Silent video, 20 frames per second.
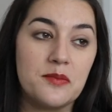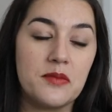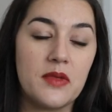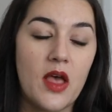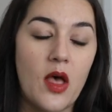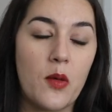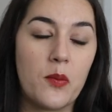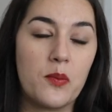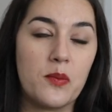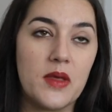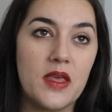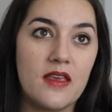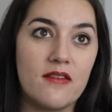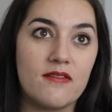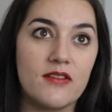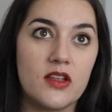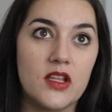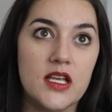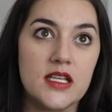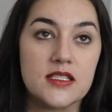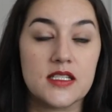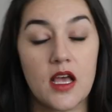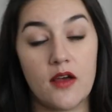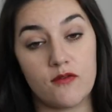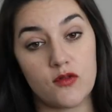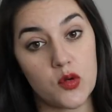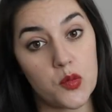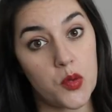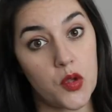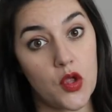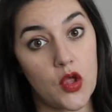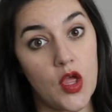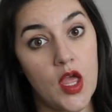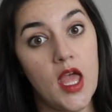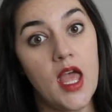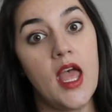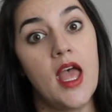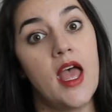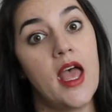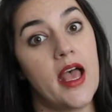help me feel as comfortable
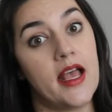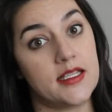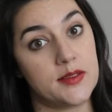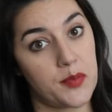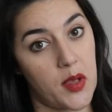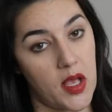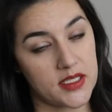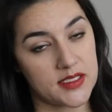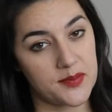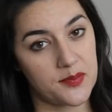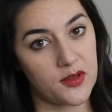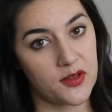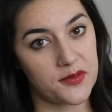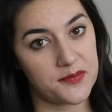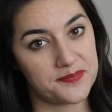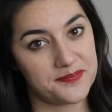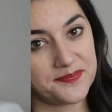as possible.